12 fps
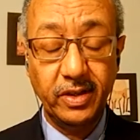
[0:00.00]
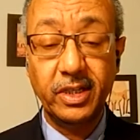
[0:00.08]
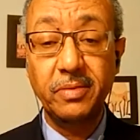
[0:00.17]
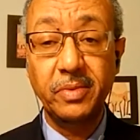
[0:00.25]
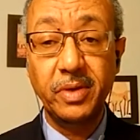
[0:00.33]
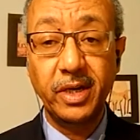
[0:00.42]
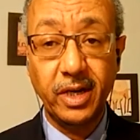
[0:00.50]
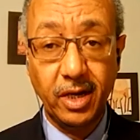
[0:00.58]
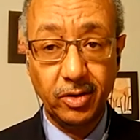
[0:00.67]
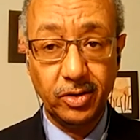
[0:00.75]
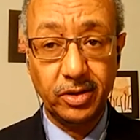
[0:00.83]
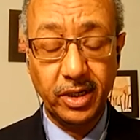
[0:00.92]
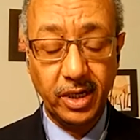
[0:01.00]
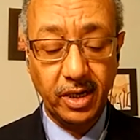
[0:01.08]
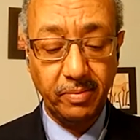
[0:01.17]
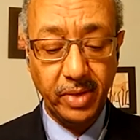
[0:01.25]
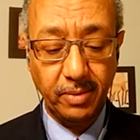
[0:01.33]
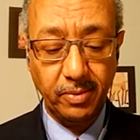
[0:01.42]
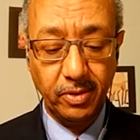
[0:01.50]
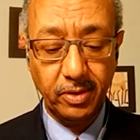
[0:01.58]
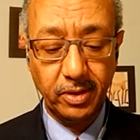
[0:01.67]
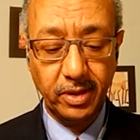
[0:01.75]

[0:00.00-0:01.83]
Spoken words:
team in Australia, Melbourne.